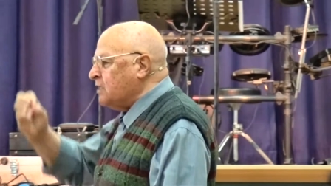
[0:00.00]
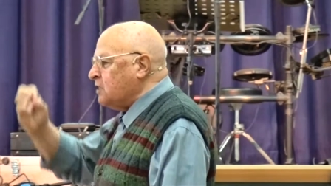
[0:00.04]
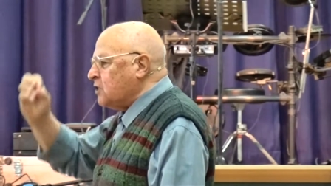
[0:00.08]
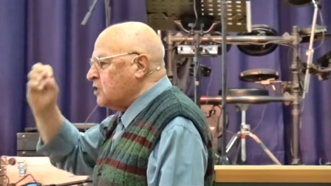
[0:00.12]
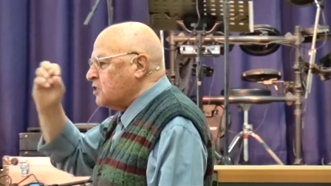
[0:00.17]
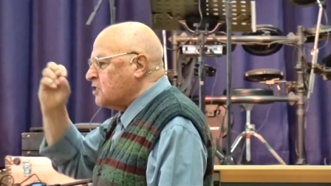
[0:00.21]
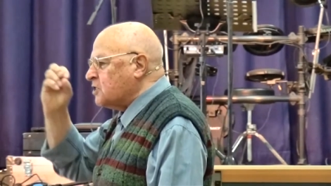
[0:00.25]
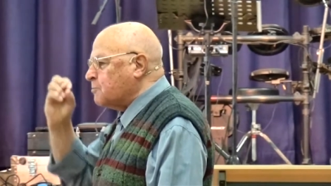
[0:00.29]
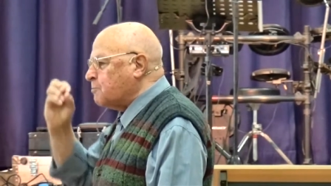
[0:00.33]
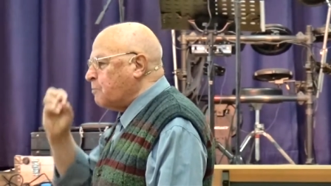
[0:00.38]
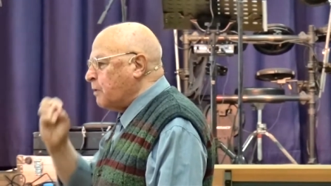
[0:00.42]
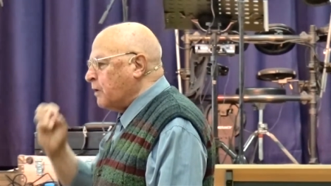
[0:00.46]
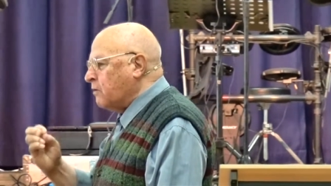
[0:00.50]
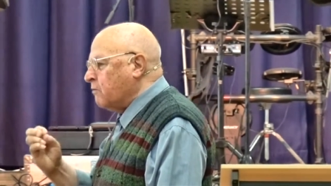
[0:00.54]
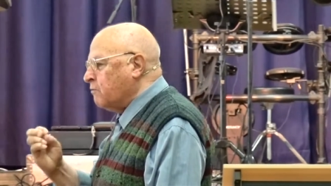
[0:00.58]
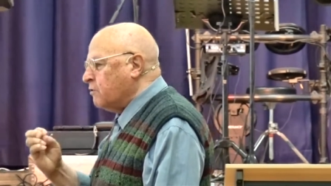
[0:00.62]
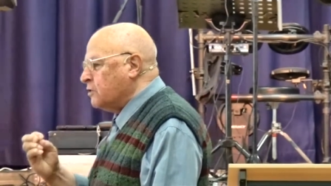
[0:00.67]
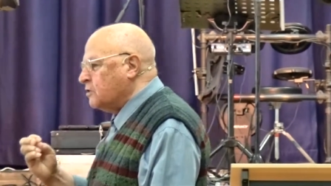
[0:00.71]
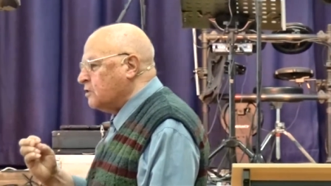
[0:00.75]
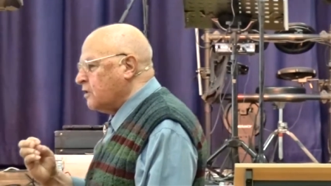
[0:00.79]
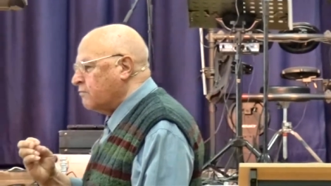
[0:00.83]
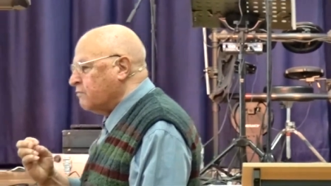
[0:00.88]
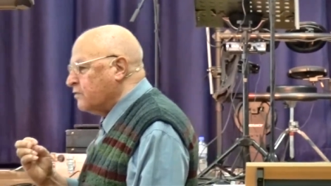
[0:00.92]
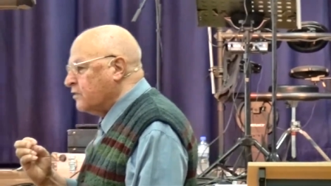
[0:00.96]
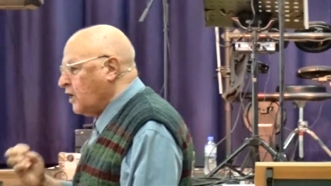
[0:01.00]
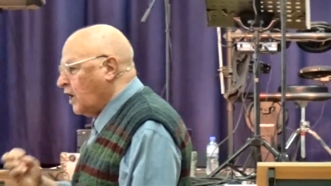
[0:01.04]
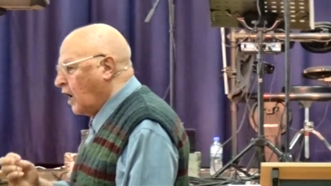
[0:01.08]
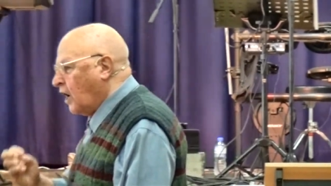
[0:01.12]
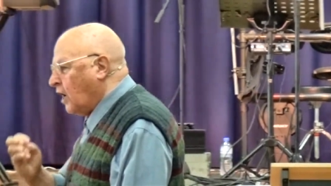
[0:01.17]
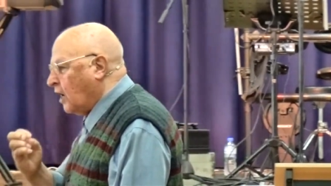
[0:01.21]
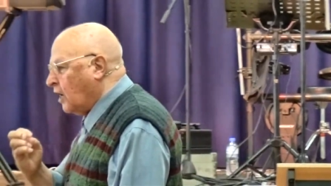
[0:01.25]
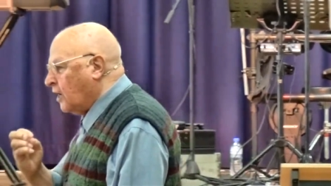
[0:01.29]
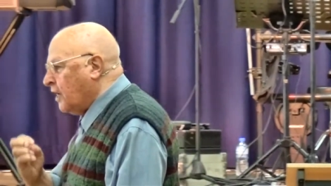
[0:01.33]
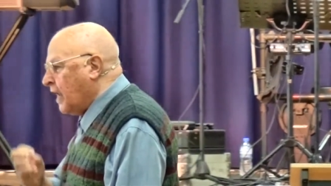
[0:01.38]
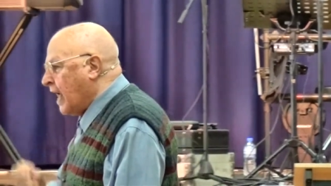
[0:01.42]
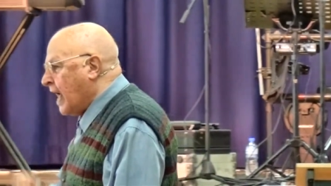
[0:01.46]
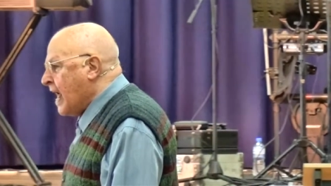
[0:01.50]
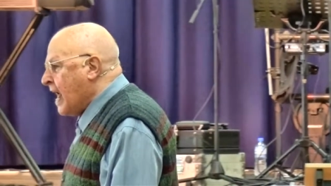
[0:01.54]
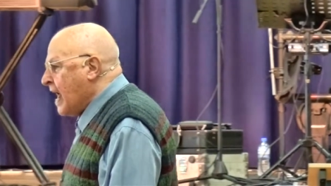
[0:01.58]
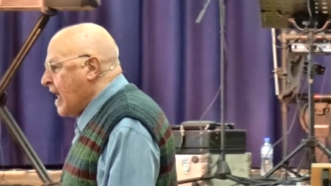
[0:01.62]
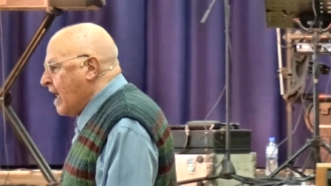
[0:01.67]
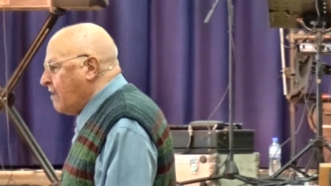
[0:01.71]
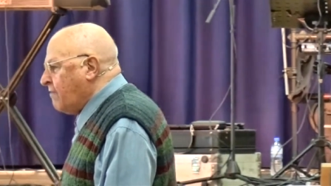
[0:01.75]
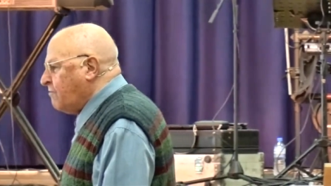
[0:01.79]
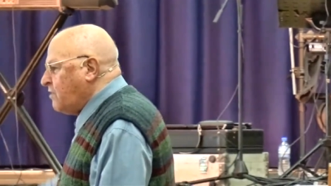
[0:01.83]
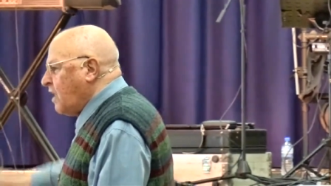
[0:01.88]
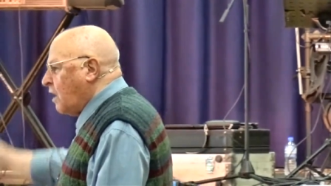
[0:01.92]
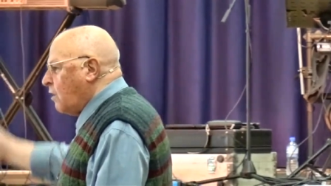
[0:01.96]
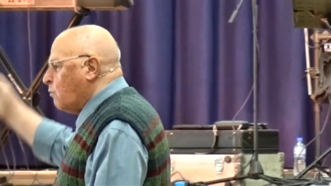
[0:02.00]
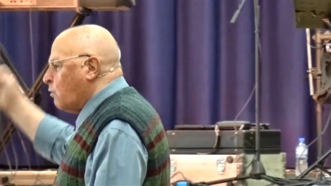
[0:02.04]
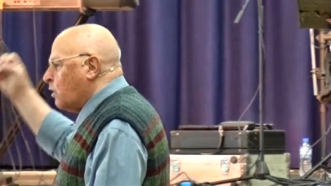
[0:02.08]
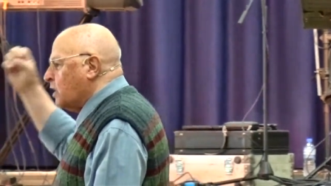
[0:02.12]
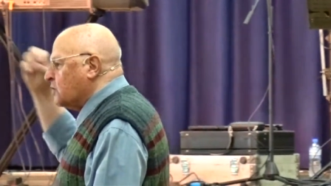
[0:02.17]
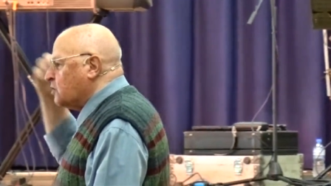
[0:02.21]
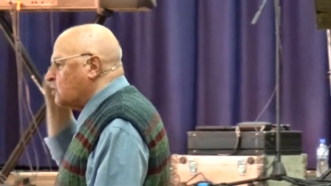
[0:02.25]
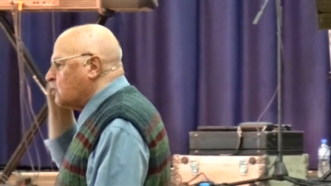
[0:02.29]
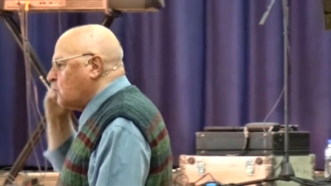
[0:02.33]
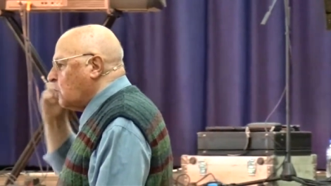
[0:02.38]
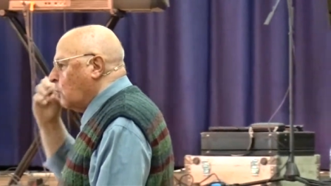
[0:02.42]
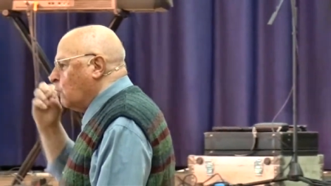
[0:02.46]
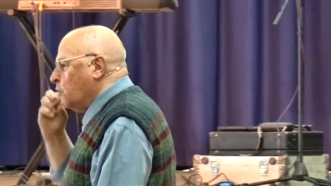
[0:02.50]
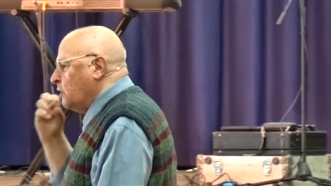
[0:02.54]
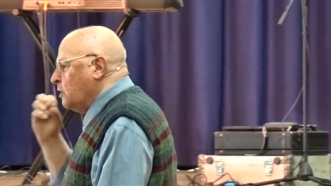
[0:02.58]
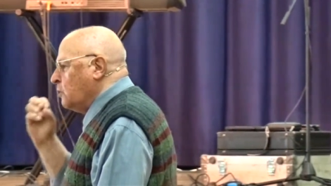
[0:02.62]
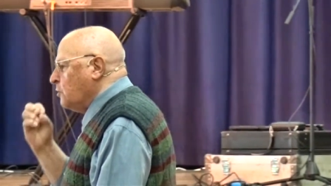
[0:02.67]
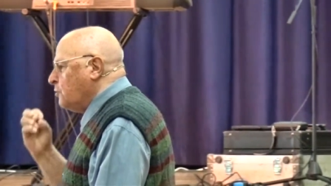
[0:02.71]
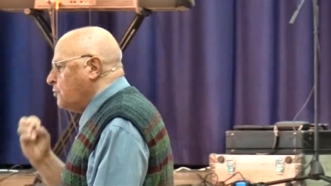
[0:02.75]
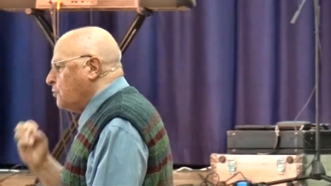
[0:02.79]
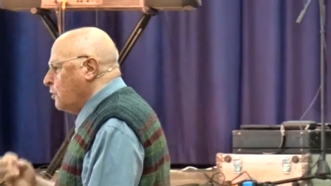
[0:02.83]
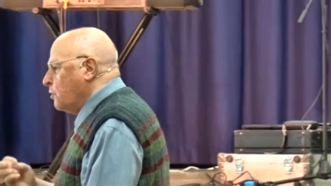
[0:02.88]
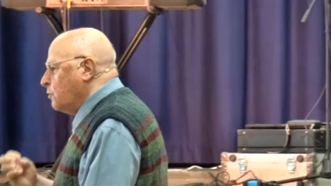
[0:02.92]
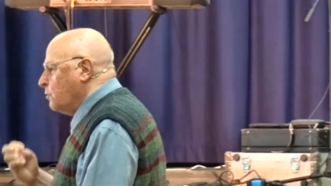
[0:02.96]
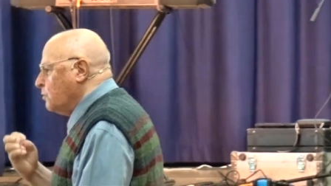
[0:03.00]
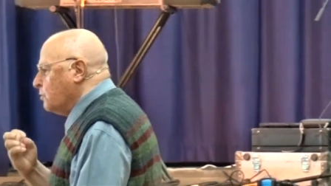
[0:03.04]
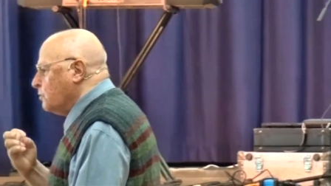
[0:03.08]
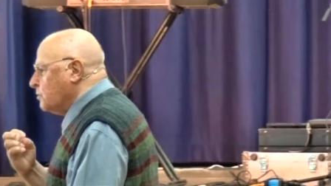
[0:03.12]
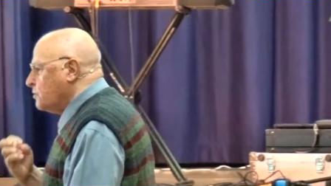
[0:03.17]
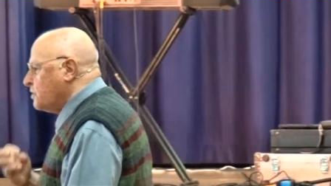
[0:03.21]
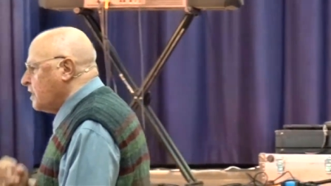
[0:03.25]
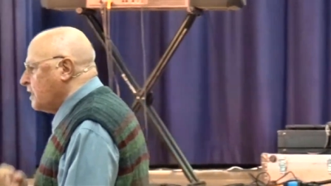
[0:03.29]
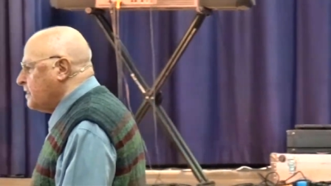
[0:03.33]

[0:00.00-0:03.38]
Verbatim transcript: by the Spirit of God and they were so enthused